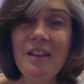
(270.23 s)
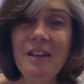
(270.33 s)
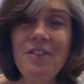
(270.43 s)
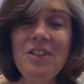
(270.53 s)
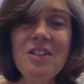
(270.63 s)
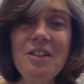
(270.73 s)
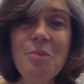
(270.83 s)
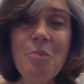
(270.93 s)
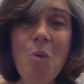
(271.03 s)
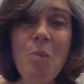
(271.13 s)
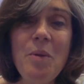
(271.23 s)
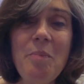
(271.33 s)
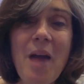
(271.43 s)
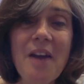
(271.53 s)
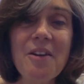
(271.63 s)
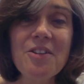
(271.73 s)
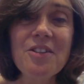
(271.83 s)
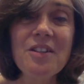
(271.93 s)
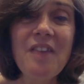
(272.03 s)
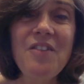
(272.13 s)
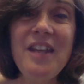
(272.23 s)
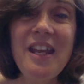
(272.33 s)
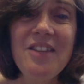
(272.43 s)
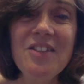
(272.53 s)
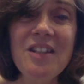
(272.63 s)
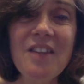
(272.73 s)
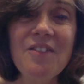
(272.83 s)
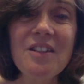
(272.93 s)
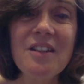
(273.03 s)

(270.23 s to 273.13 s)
Every single moment matters. Every day is a gift.